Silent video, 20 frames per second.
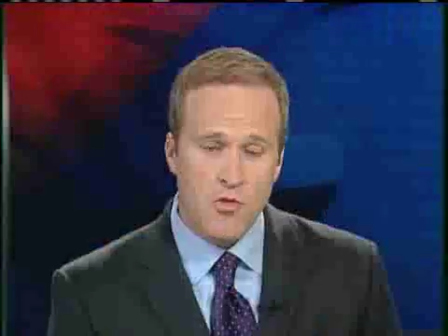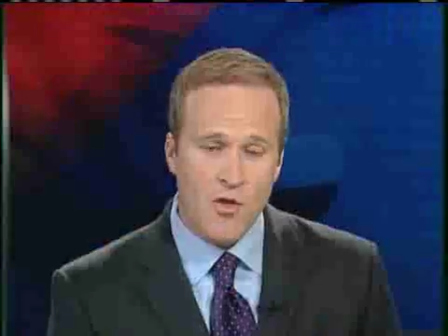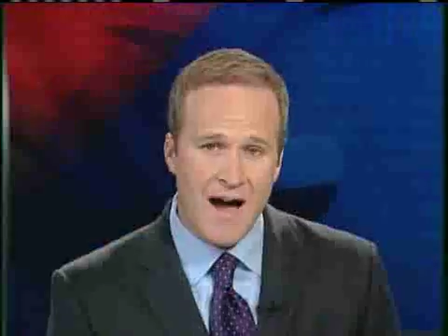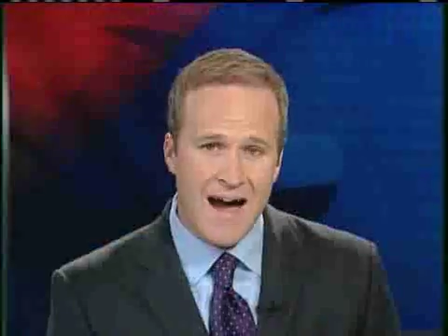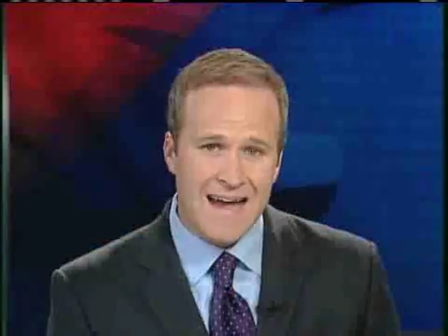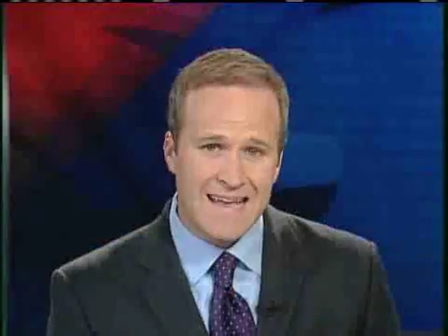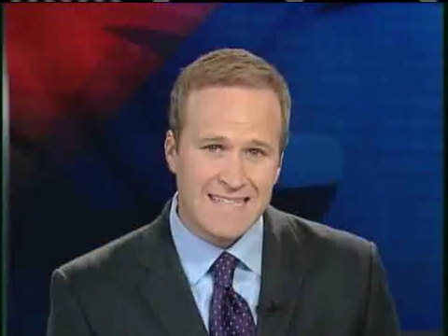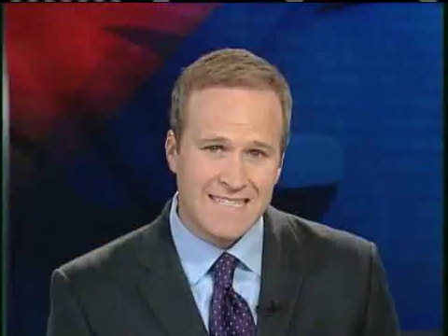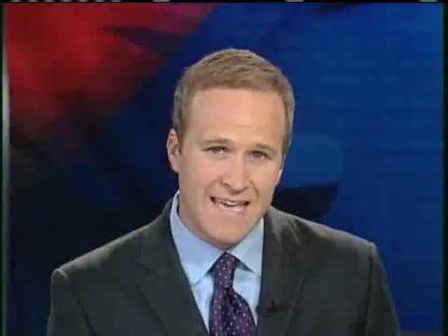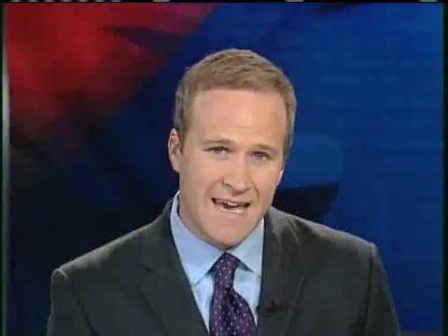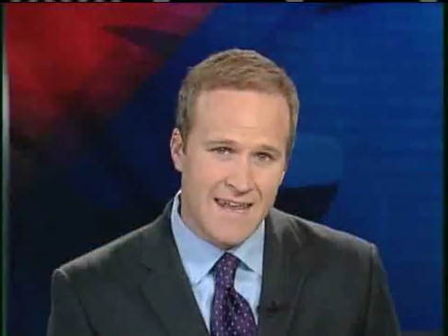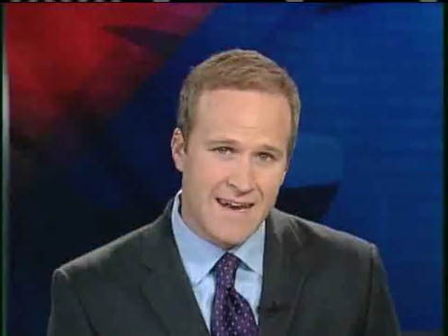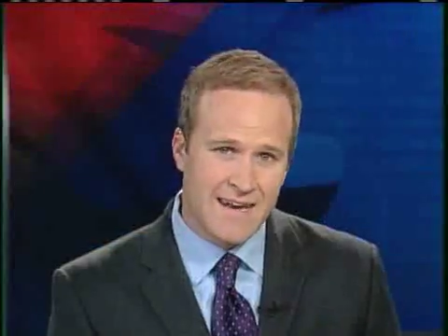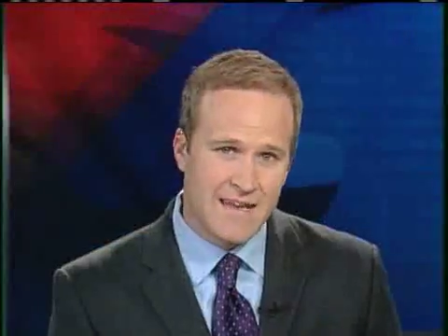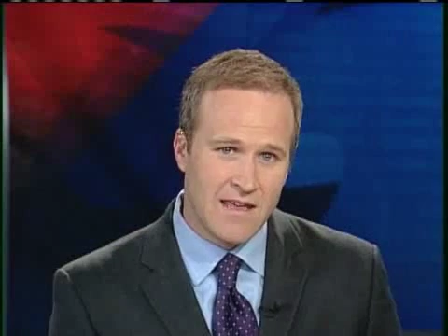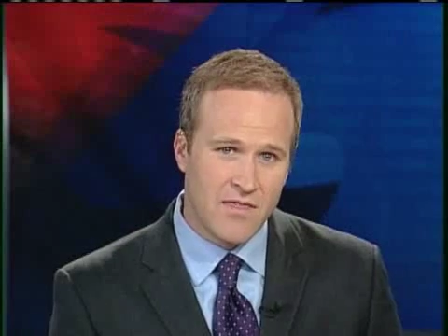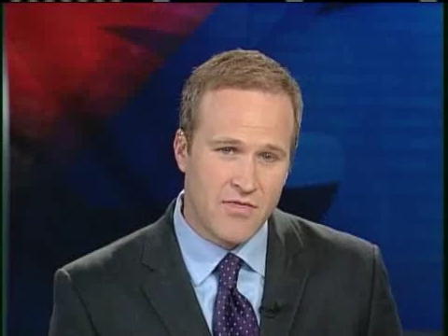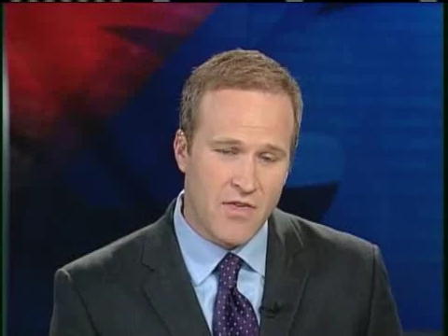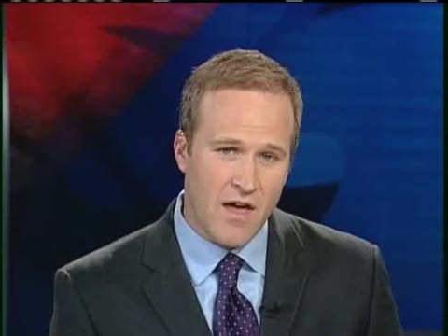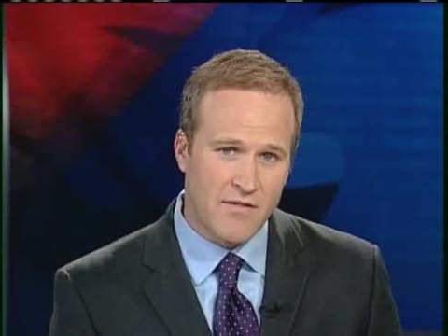
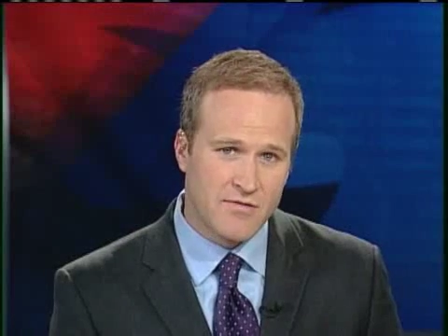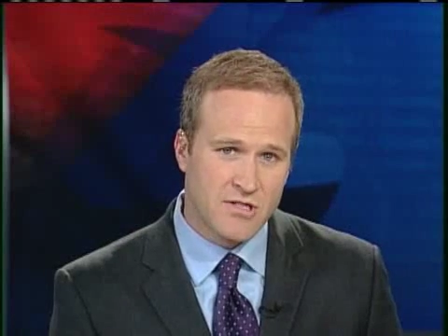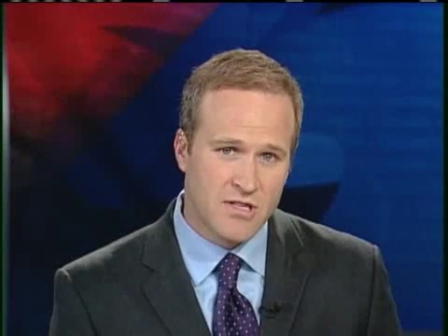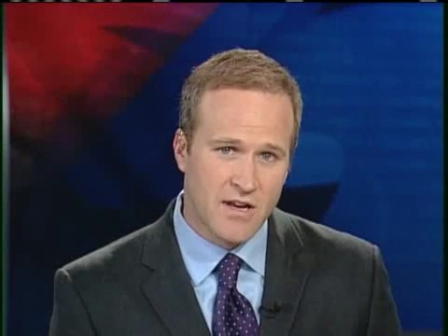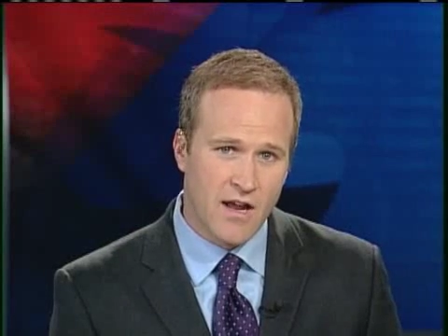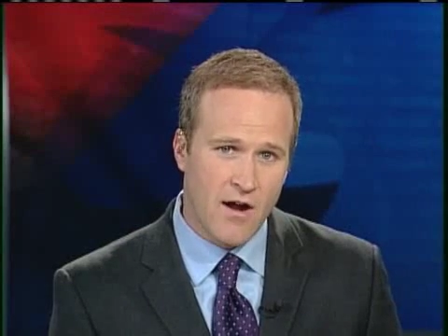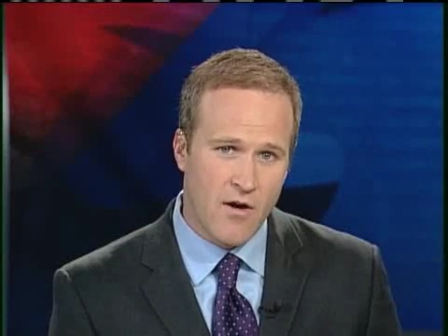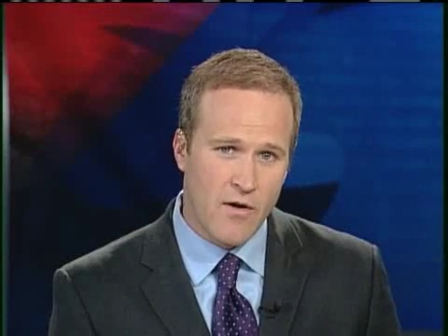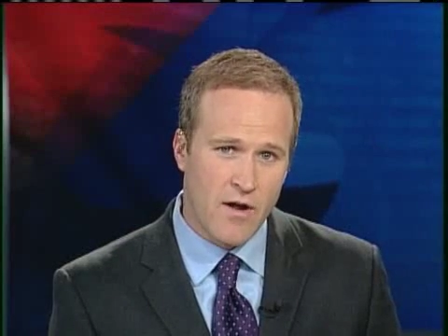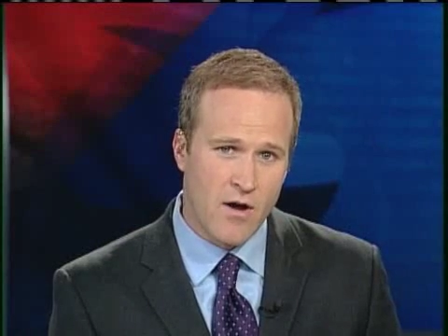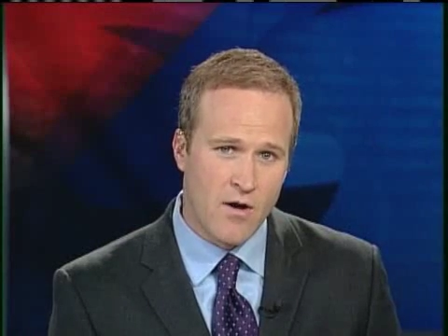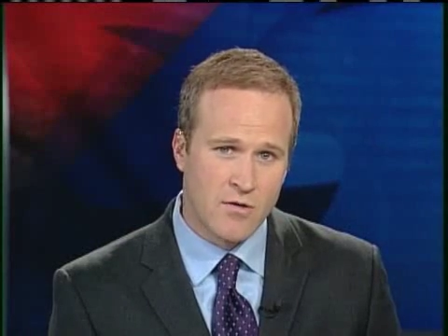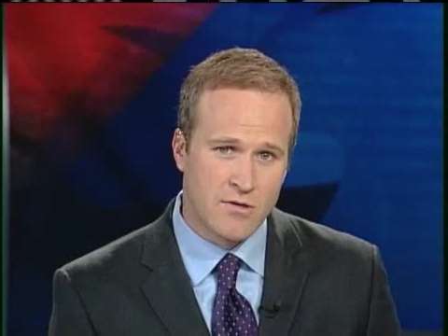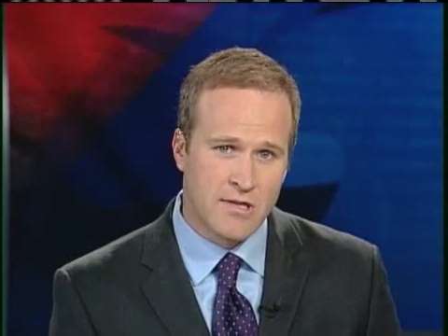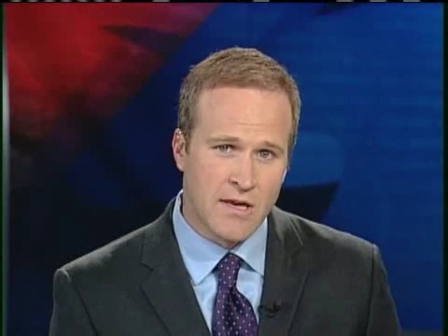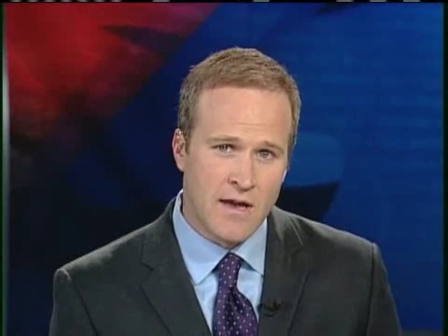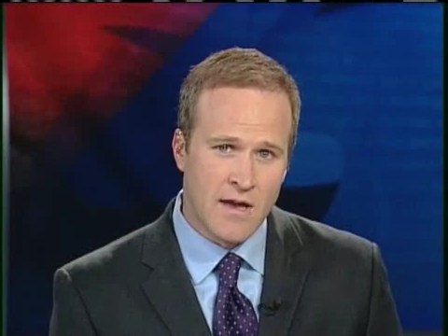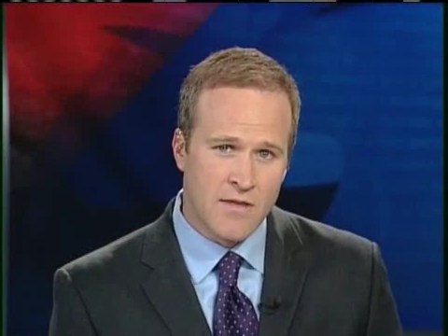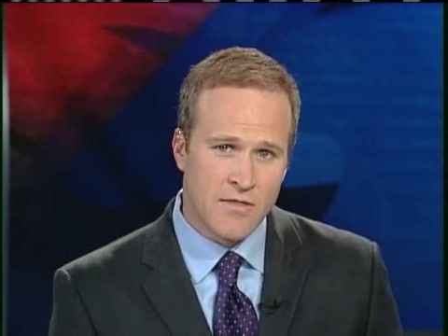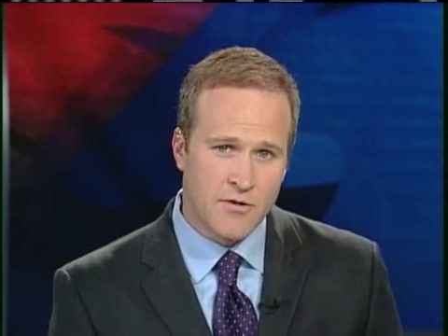identity theft scenarios,